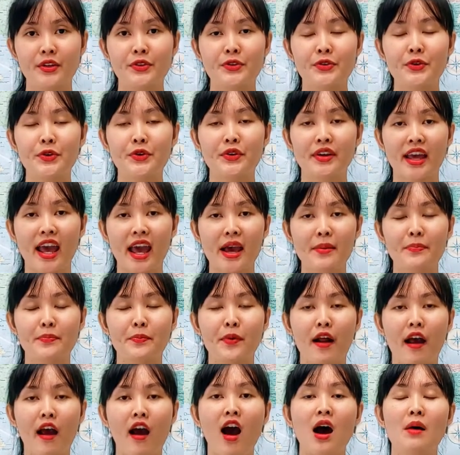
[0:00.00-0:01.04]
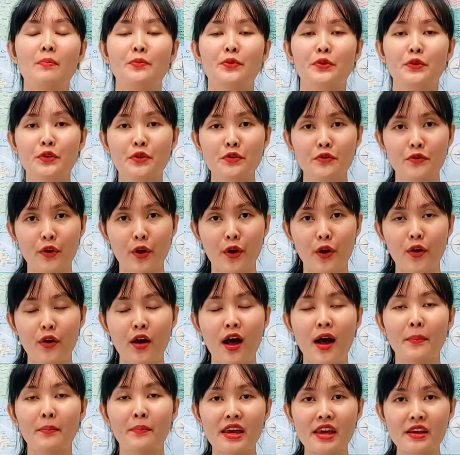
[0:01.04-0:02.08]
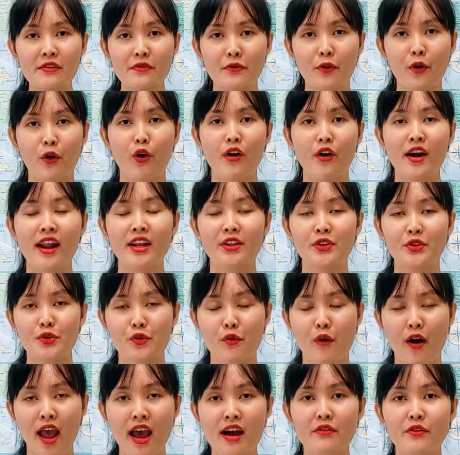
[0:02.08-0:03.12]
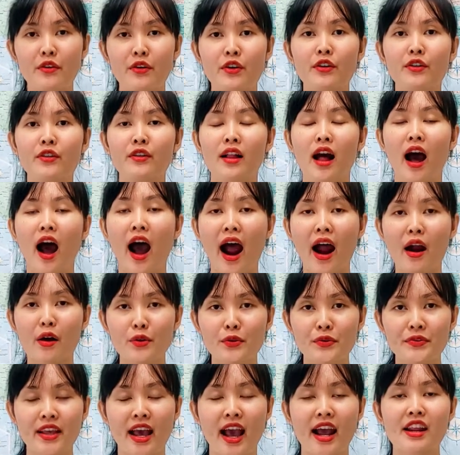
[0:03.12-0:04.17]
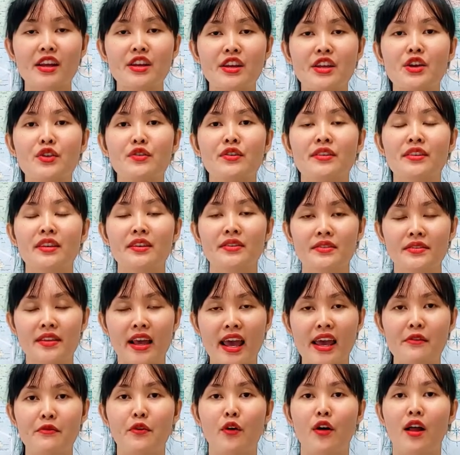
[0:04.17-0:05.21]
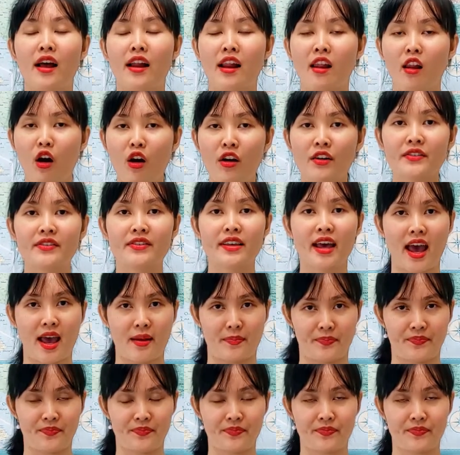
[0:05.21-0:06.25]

to get prior approval before they travel outside the United States for a long time.